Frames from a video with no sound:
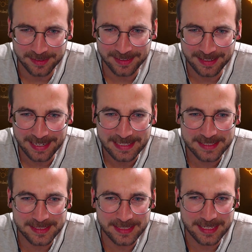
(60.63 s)

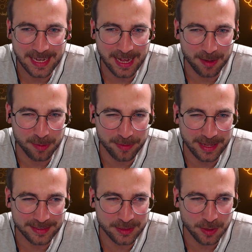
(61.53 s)
let's see how
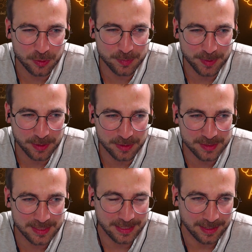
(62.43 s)
that goes,
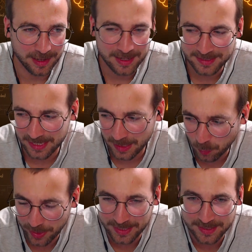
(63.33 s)
because last
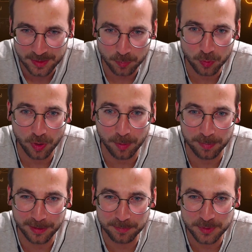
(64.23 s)
time we had some
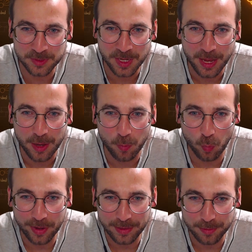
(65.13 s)
problems
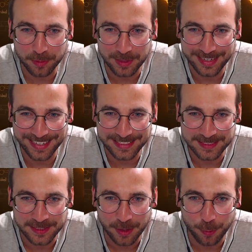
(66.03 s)
with
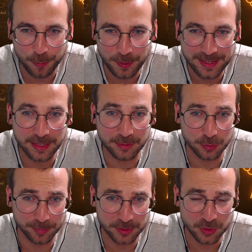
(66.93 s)
it thinking
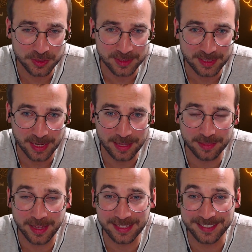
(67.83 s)
too much,
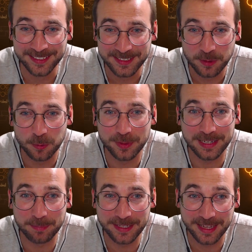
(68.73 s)
and that
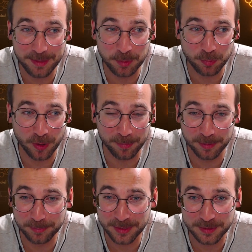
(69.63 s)
really became a
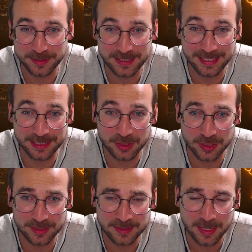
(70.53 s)
problem because it
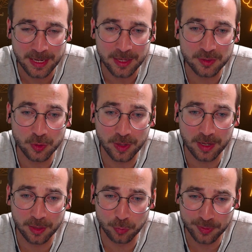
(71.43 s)
just
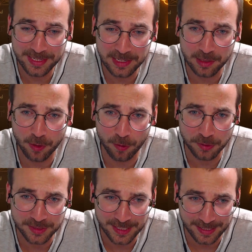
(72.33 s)
took a really
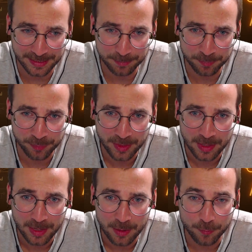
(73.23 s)
long time
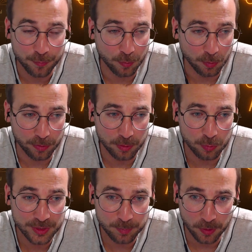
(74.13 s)
for the
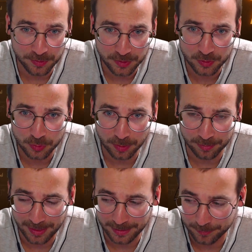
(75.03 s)
response to
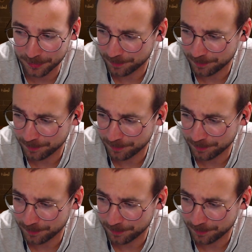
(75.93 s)
arrive.